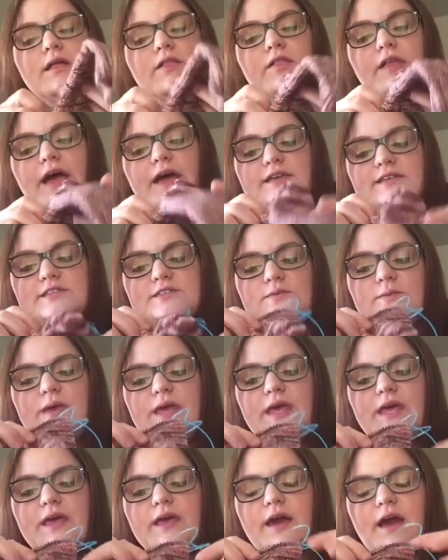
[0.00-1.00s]
Last
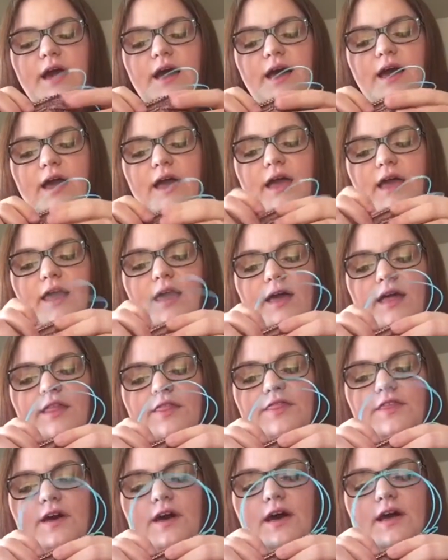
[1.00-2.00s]
week I
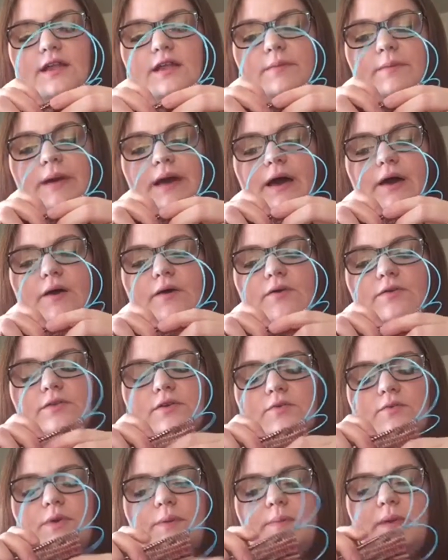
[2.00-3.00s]
thought about
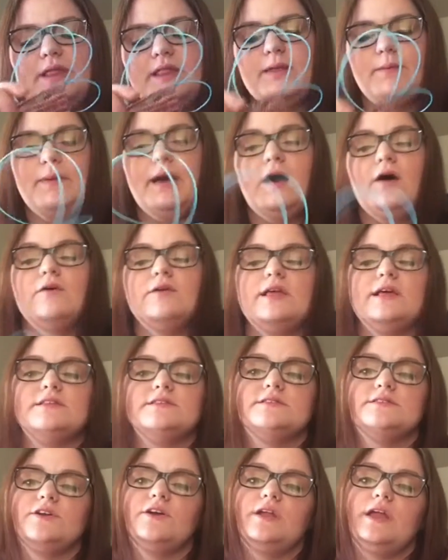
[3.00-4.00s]
ripping them out and
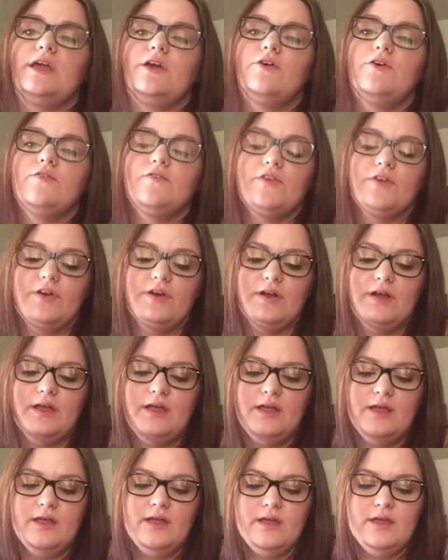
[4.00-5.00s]
starting over
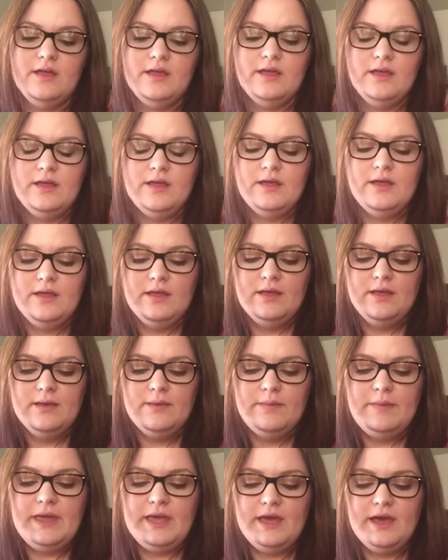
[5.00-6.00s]

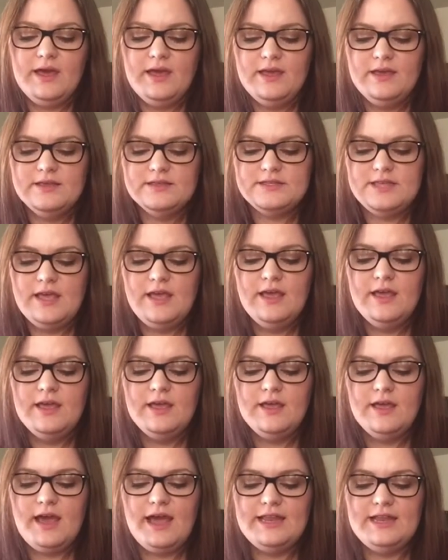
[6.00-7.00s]
because
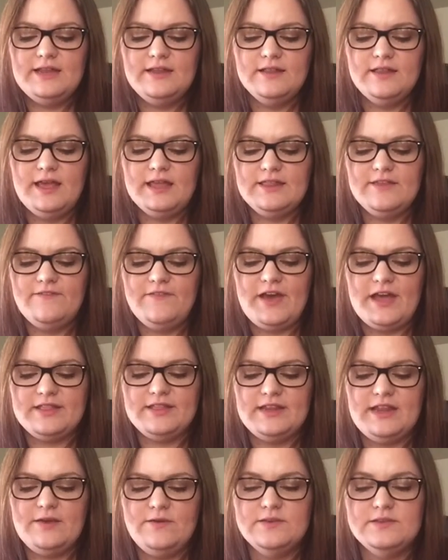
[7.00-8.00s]
I didn't like the fact
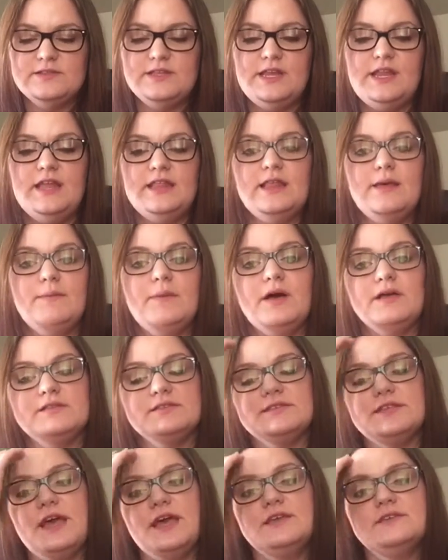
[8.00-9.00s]
that I was knitting them on
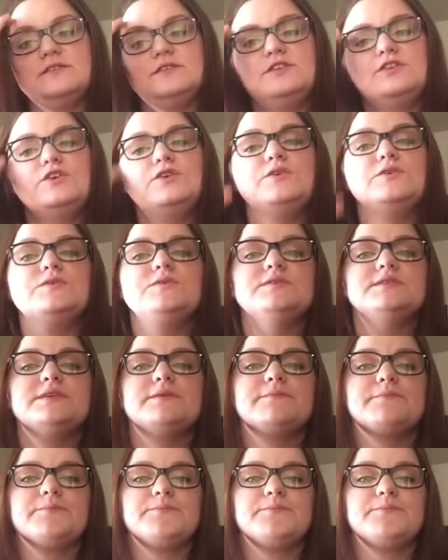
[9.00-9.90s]
size 2s.